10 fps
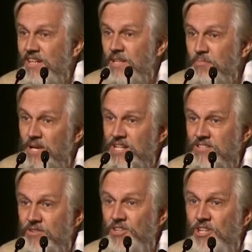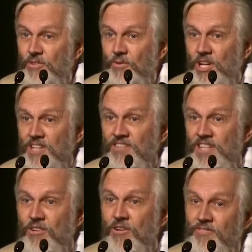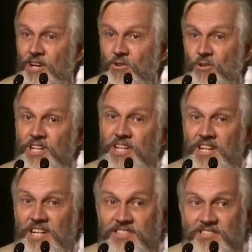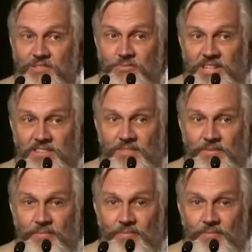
depends on the quality of our own inner instrument.